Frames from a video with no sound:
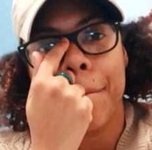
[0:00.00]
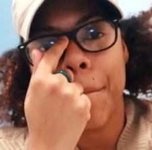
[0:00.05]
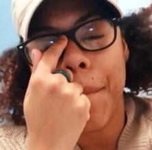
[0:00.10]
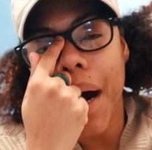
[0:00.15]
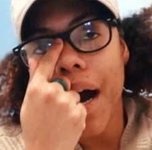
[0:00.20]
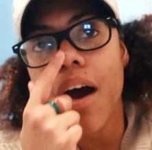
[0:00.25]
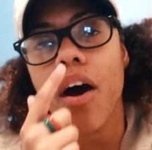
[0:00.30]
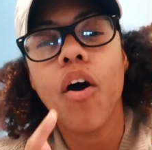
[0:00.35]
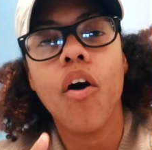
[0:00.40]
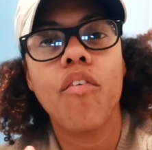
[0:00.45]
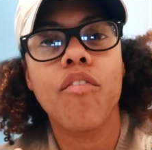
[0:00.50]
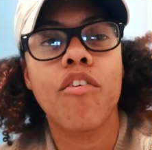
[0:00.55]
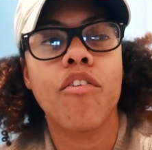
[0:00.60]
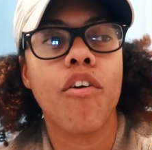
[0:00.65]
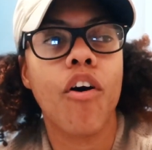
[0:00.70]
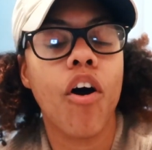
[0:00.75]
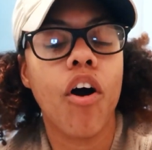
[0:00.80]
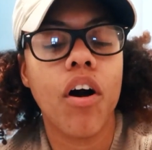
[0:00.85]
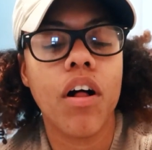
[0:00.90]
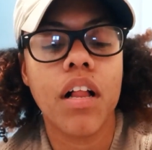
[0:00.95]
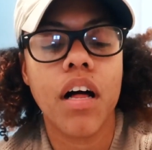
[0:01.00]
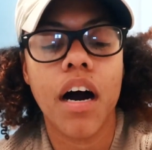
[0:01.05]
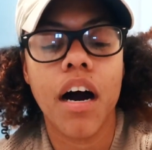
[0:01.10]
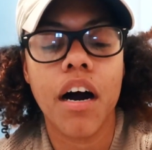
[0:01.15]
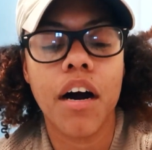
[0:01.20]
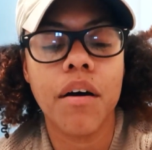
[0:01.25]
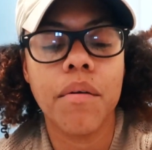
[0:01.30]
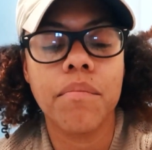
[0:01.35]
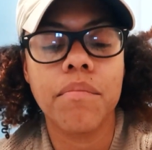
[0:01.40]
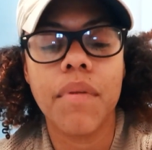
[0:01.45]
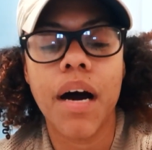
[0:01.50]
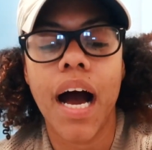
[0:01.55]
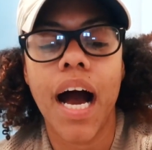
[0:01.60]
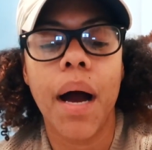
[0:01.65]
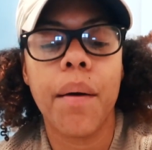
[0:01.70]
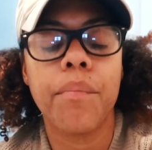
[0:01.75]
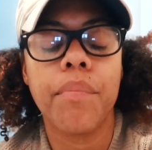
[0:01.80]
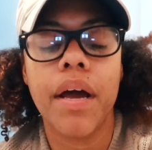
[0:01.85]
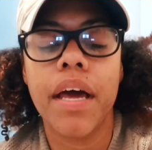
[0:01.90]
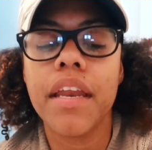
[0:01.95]
But overall,
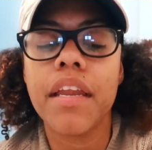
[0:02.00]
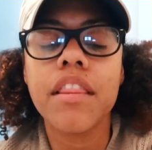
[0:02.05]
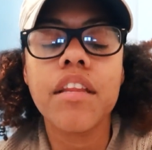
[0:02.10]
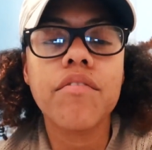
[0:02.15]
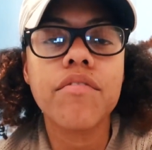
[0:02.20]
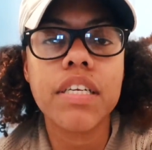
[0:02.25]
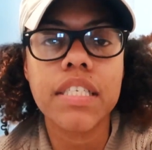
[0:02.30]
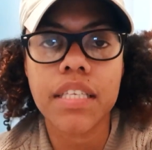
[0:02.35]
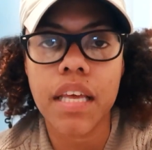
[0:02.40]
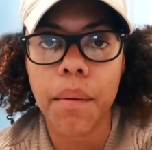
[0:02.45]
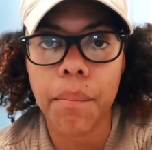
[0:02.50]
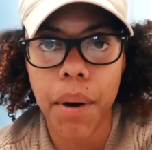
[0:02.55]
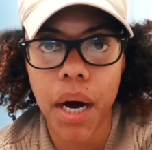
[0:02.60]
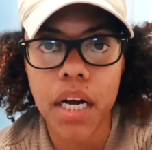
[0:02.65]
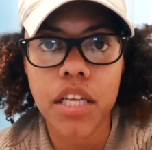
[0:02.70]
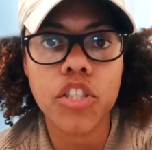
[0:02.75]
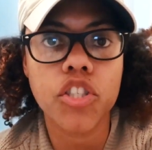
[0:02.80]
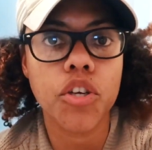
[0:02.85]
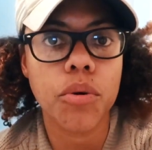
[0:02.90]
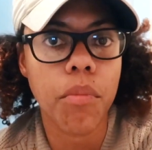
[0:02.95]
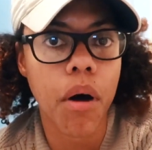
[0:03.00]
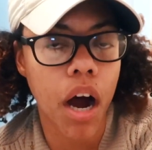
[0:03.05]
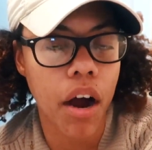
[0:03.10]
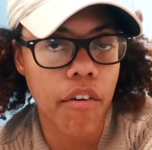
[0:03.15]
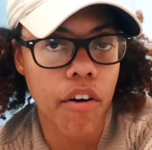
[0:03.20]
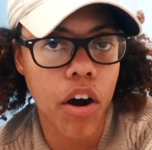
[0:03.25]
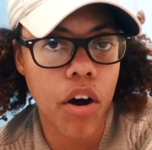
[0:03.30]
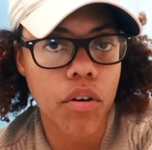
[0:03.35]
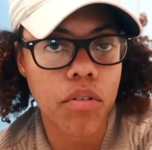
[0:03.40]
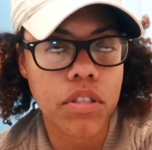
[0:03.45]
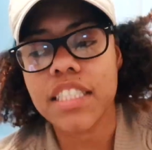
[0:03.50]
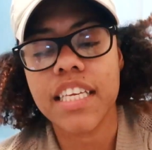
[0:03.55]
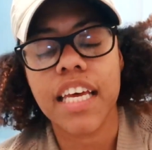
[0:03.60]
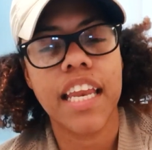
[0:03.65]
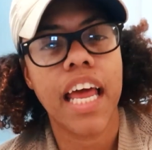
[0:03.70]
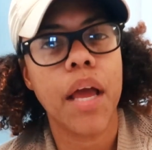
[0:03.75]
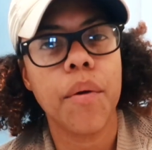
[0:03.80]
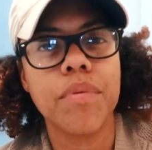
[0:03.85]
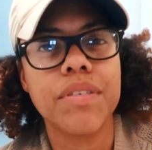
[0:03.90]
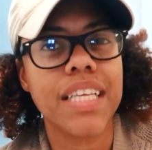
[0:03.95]
I'm hitting the reset button tomorrow.
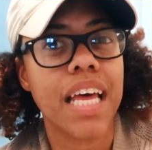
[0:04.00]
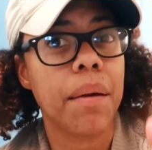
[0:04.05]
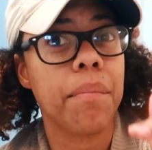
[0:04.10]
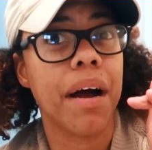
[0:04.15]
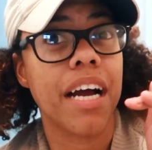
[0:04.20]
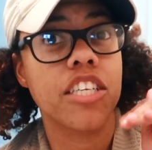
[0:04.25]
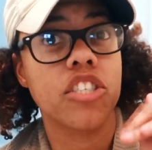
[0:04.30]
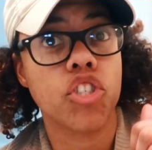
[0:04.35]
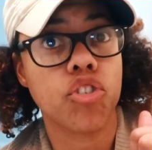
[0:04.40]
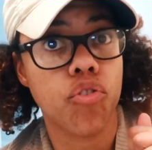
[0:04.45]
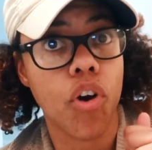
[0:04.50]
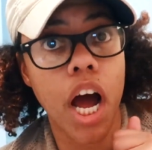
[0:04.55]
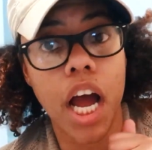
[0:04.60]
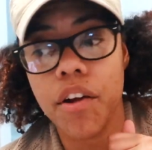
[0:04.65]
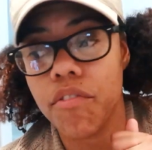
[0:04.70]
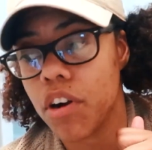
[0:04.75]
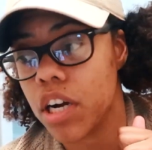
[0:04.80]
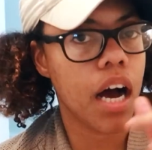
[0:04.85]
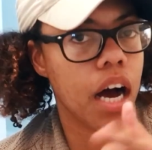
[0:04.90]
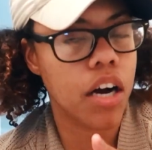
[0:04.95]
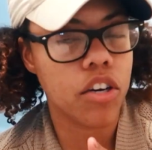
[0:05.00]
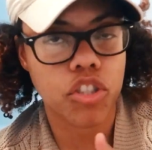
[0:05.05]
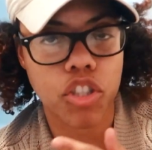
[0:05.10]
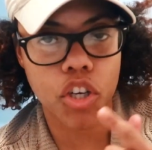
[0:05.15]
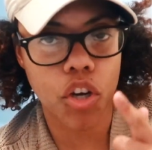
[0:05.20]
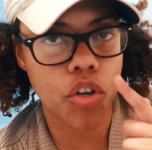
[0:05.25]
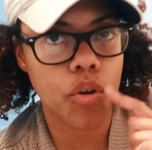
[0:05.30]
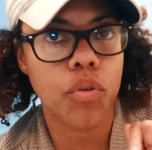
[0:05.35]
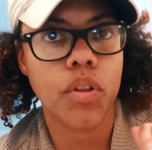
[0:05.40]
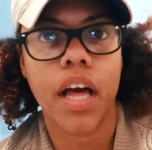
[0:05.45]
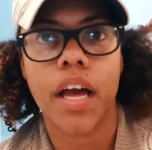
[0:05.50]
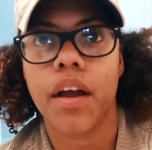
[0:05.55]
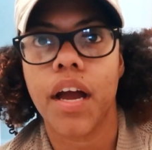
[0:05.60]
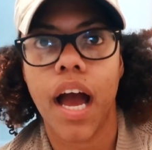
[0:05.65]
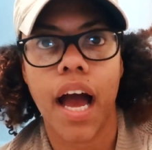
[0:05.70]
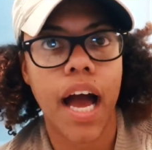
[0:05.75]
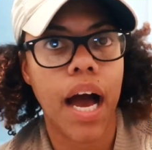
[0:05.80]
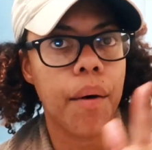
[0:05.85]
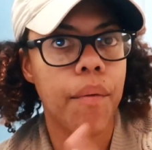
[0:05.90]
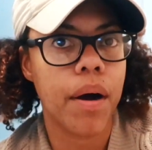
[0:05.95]
Today was like my dry run. I'll show you like
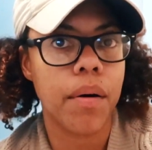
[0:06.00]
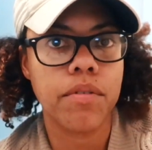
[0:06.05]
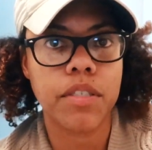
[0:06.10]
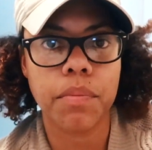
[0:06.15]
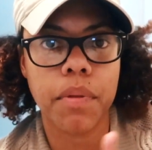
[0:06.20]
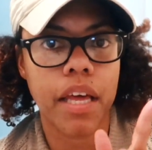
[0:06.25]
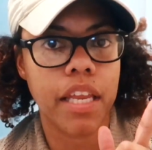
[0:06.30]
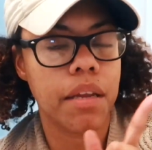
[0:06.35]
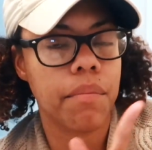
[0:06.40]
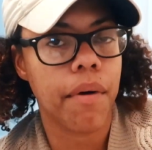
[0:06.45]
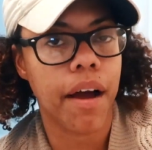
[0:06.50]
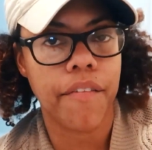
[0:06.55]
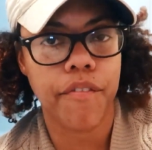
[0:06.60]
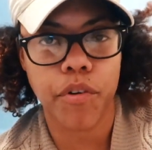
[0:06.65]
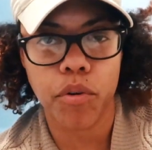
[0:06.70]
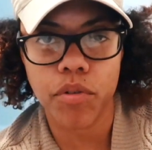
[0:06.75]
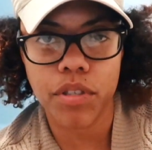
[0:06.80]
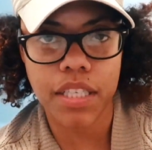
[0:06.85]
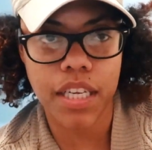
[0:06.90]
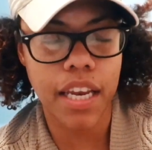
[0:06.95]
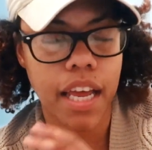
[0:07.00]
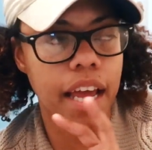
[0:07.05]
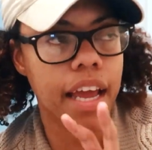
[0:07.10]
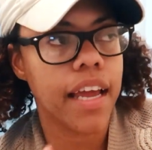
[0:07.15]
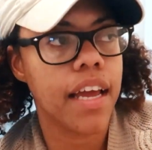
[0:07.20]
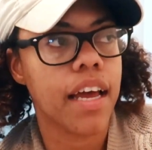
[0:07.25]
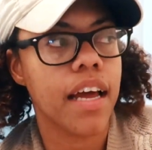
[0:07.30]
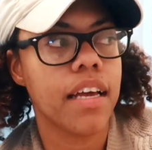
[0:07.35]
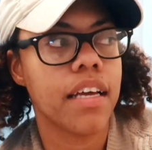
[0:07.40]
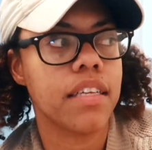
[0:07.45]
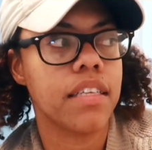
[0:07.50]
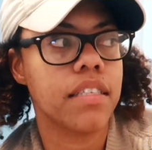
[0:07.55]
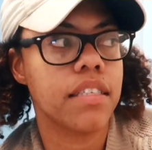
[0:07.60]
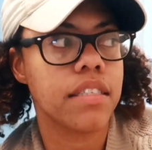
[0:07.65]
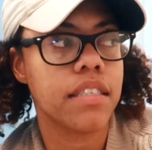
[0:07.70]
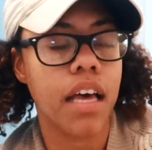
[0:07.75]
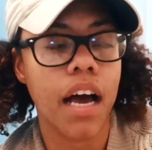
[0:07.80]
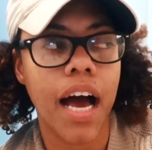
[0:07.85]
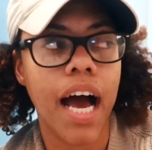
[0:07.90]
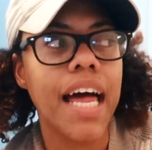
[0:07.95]
how I was planning my food today, and
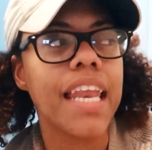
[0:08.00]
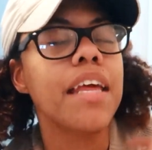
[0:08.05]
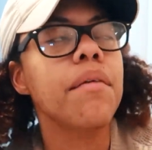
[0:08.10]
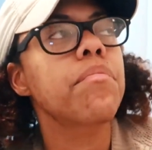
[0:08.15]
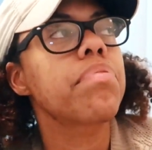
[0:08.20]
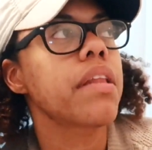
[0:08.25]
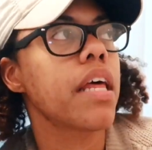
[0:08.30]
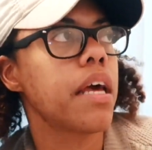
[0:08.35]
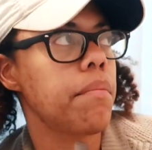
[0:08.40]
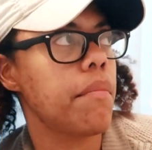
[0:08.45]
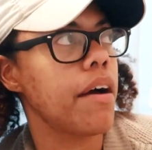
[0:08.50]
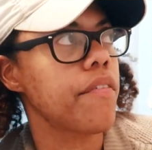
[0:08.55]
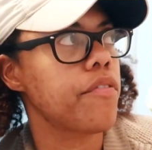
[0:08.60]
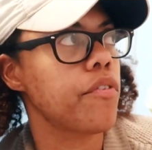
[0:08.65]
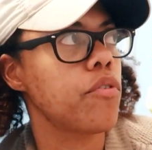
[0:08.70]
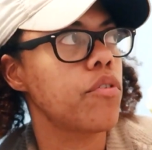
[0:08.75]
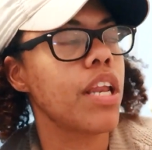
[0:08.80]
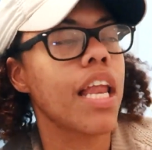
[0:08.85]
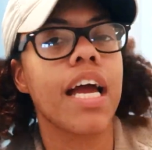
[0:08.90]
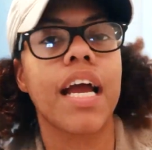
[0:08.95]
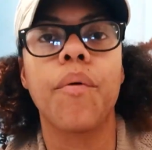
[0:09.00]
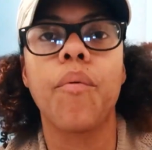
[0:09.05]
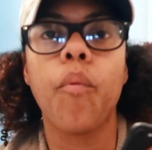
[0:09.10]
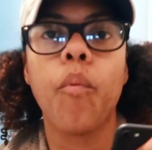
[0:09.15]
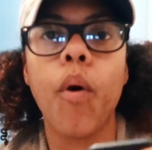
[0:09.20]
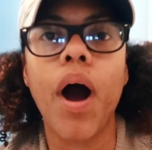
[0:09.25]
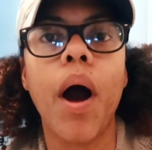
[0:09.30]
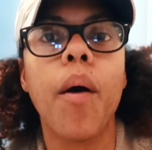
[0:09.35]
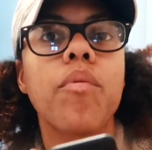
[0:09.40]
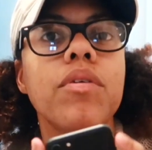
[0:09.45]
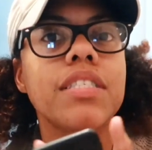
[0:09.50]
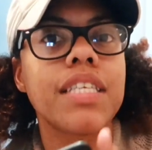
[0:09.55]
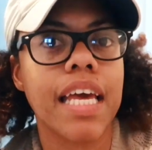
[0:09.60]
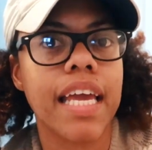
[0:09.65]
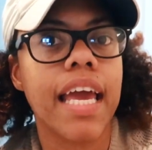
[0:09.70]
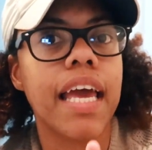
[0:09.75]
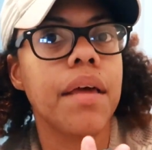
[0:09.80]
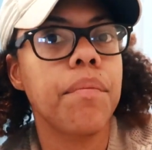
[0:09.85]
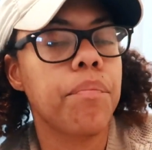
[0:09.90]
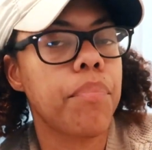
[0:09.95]
I didn't plan my food. I was
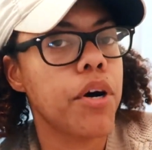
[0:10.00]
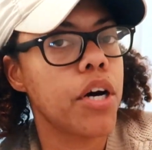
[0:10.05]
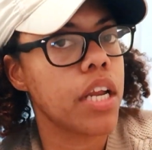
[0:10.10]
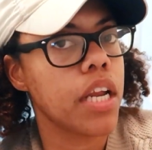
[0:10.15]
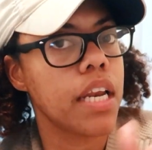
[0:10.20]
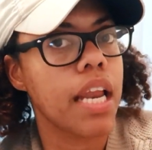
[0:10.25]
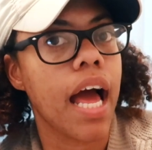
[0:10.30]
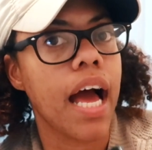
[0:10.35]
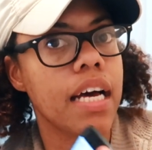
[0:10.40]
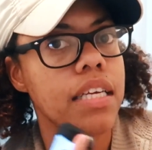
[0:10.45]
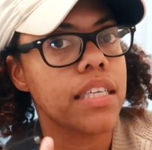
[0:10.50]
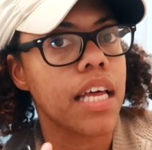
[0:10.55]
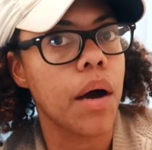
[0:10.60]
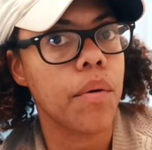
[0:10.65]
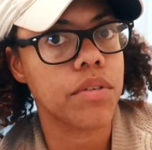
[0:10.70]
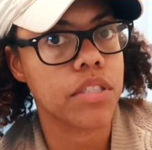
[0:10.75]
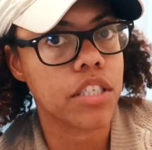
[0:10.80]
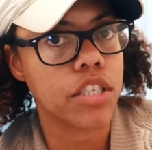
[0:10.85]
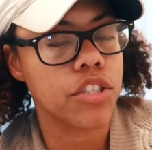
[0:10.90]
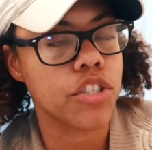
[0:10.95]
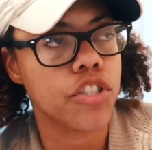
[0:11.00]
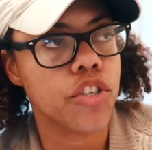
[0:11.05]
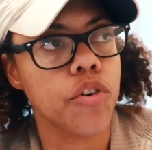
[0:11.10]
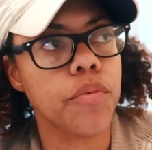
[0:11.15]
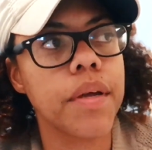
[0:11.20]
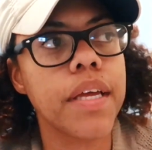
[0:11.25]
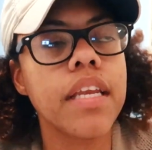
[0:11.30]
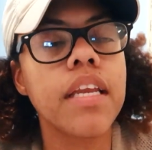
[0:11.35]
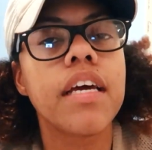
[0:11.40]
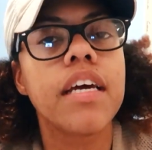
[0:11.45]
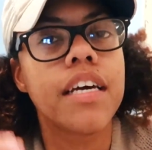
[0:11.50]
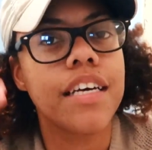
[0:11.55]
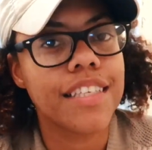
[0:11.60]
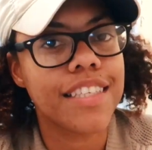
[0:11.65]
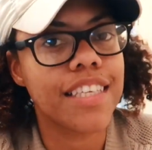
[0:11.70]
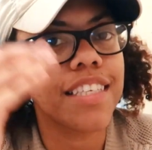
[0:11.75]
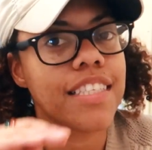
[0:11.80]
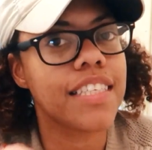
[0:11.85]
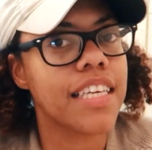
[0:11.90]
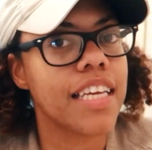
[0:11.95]
like inputting as I was consuming
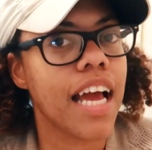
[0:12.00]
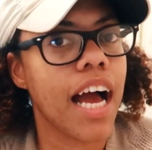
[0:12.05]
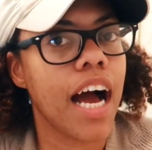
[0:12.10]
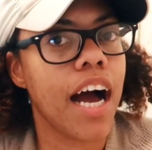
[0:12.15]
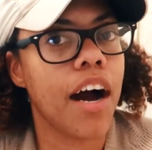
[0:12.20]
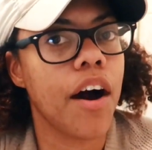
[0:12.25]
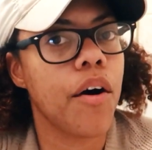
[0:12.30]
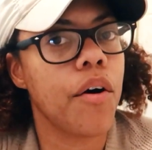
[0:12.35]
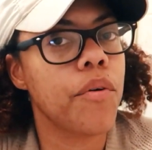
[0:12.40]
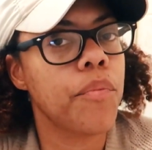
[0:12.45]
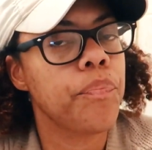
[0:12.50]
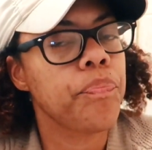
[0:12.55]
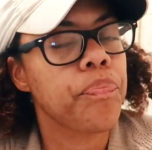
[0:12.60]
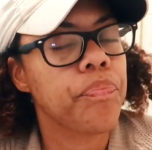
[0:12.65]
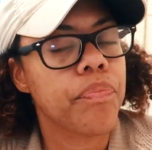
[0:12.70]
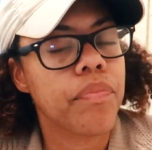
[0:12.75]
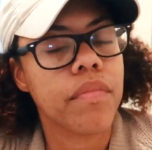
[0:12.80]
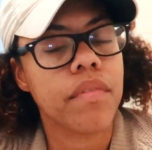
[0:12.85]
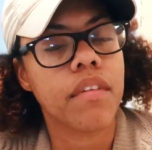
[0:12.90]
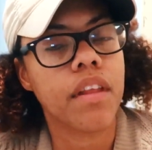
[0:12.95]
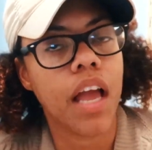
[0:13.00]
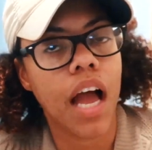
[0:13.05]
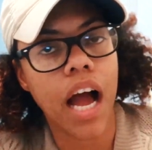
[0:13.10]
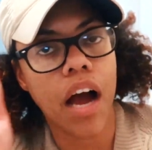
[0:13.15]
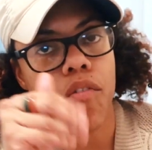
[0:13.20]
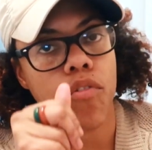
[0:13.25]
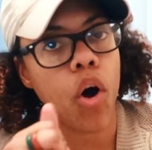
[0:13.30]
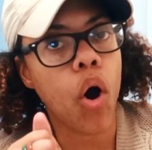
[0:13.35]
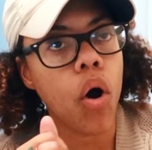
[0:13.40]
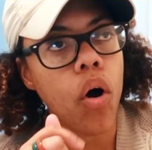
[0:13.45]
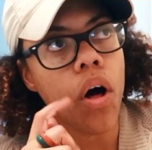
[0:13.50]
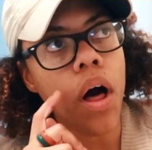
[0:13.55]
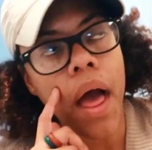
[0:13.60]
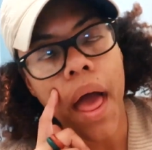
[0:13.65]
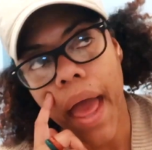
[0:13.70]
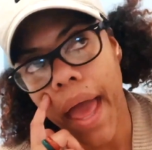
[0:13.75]
to see how I roll.